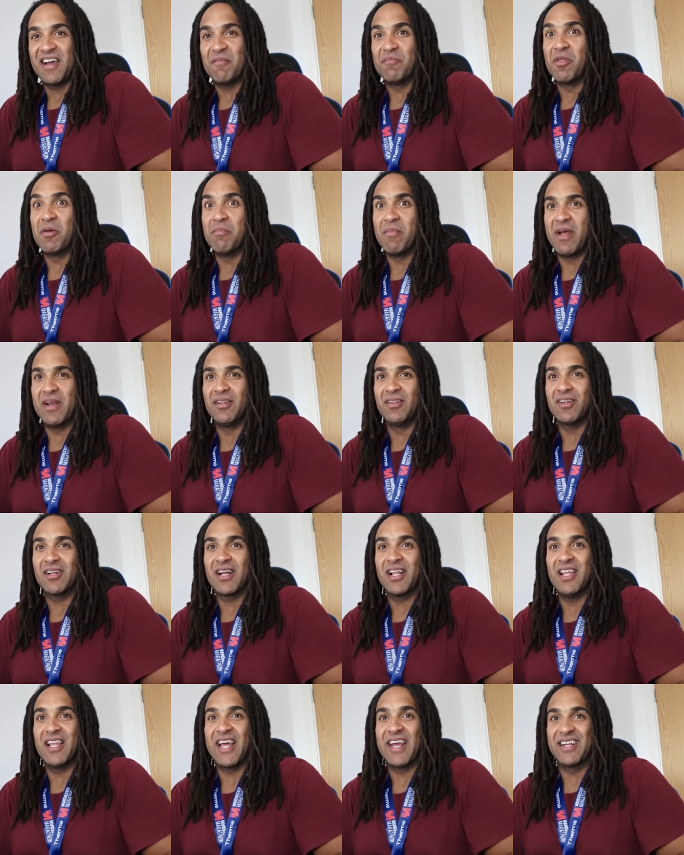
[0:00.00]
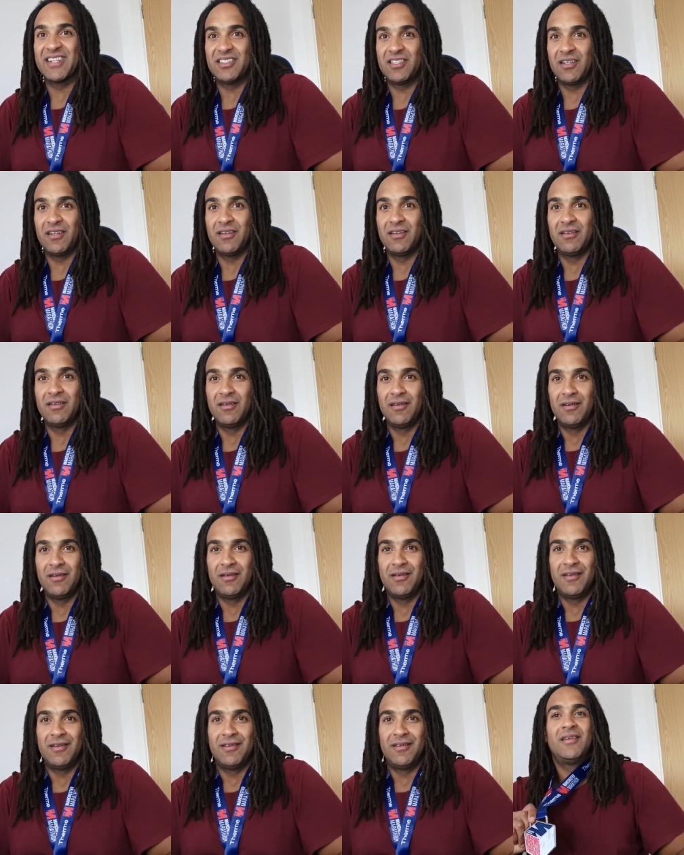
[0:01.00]
I'm the medal collector.
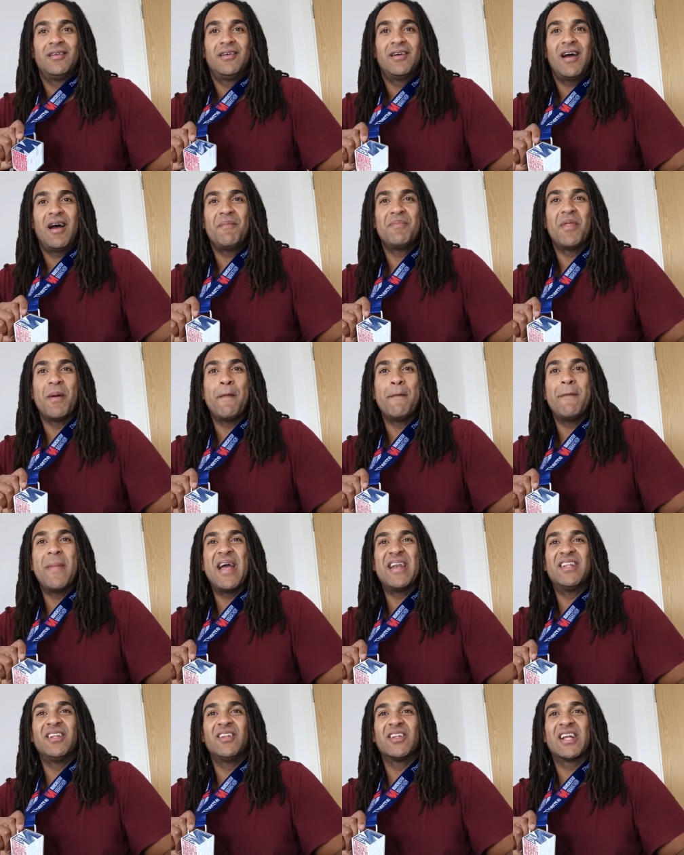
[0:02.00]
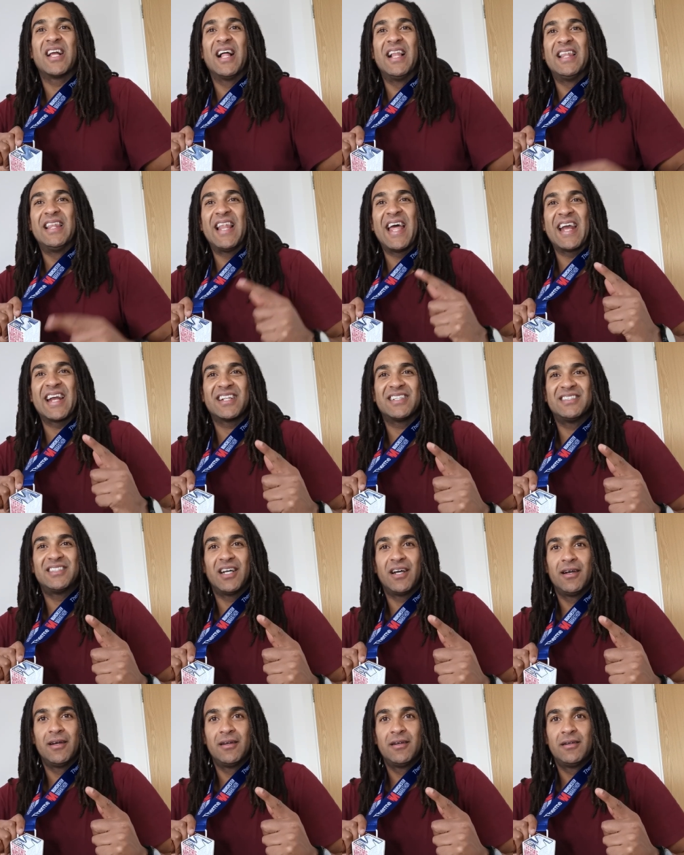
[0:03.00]
I'm the medal
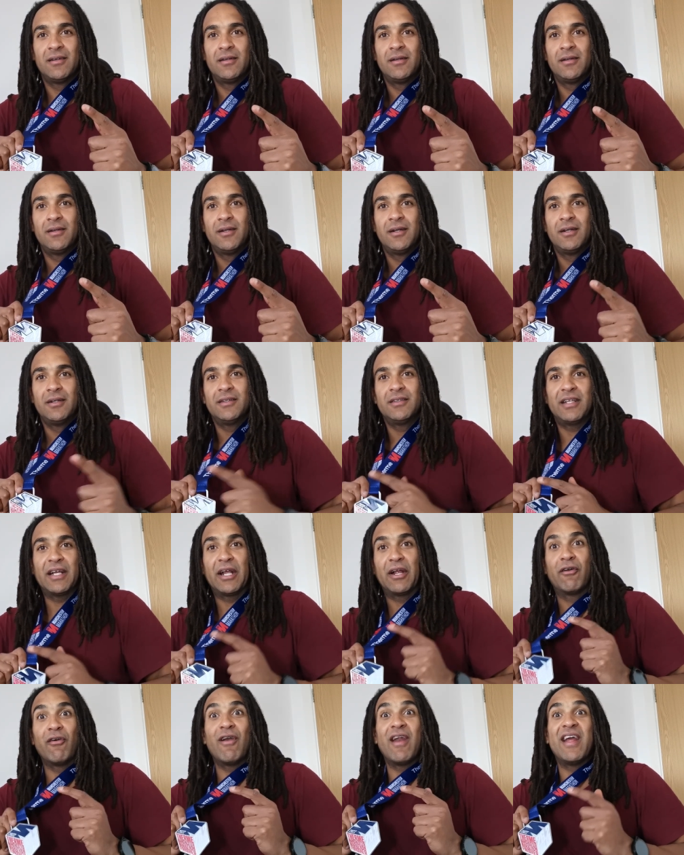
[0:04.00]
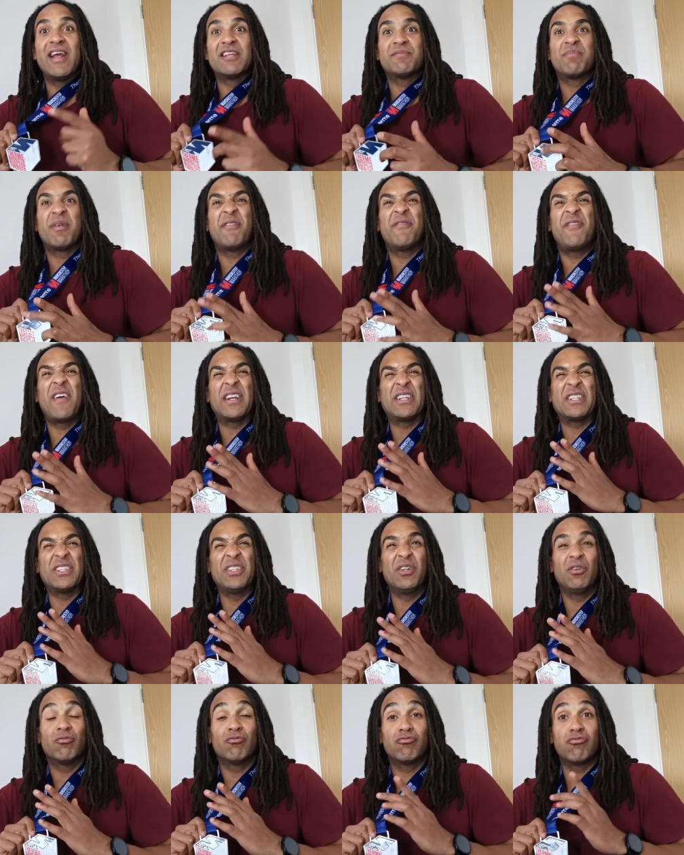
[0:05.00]
collector. The greatest
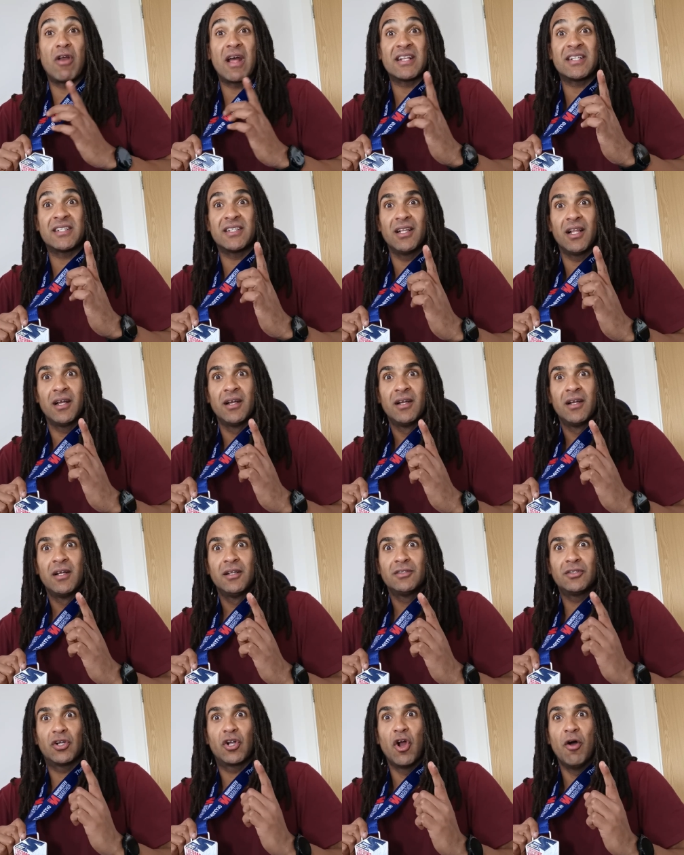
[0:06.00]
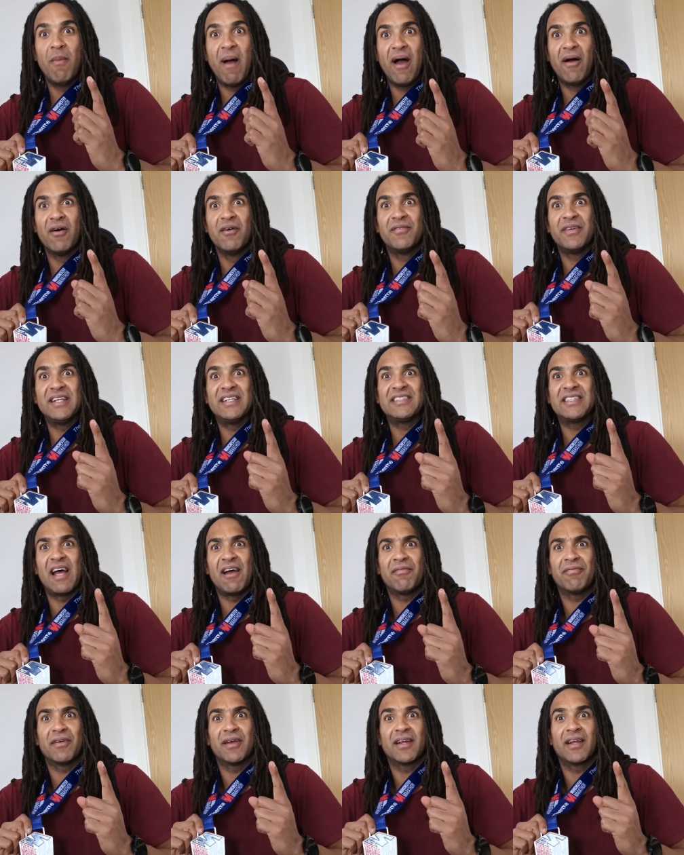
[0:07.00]
professional wrestler to come out of East
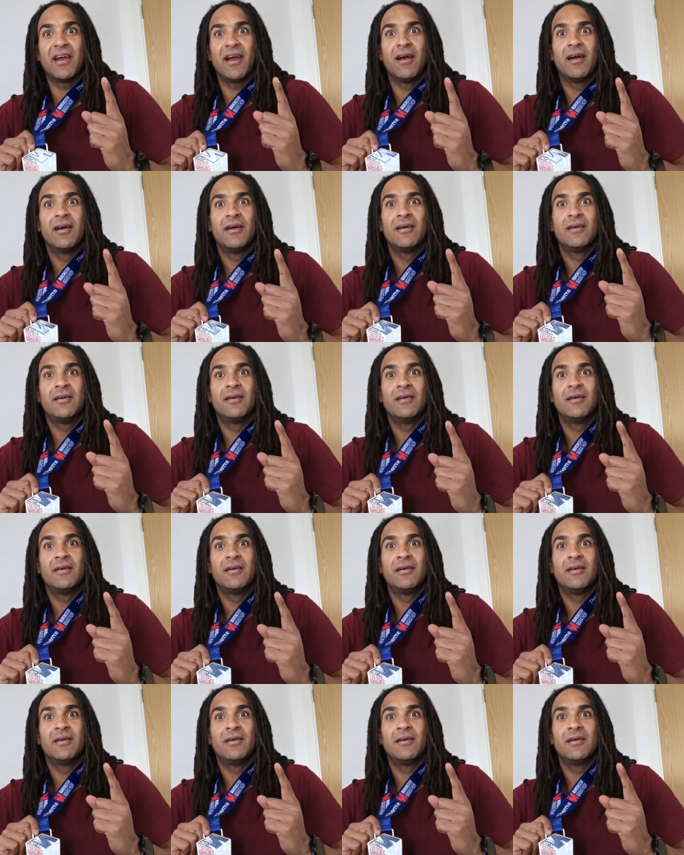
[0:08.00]
Africa.